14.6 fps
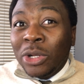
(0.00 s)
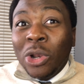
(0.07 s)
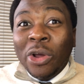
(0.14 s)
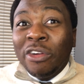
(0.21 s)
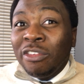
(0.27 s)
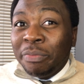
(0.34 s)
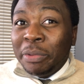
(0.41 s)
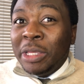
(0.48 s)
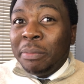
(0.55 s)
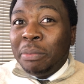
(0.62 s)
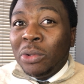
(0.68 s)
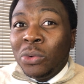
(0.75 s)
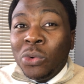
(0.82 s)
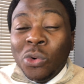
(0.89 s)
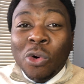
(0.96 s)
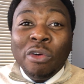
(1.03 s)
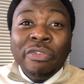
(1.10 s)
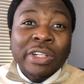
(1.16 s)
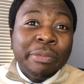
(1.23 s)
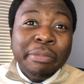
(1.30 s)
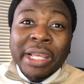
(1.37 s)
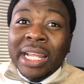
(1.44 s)
a lot of people who
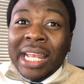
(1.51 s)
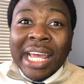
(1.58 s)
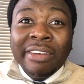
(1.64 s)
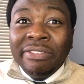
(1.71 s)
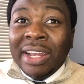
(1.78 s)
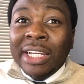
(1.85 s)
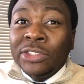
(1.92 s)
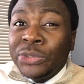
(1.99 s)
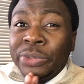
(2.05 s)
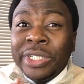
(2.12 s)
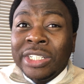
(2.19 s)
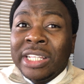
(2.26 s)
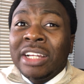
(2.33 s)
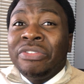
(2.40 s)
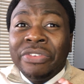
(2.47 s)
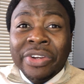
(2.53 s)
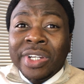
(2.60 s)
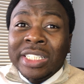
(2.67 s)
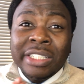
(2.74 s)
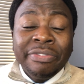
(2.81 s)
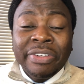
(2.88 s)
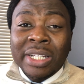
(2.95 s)
offered me a lifeline during that
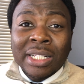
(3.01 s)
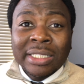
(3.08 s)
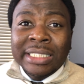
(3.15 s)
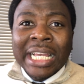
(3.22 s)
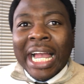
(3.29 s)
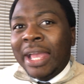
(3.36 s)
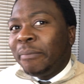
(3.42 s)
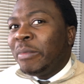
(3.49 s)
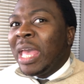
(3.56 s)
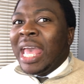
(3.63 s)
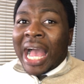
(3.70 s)
very difficult time.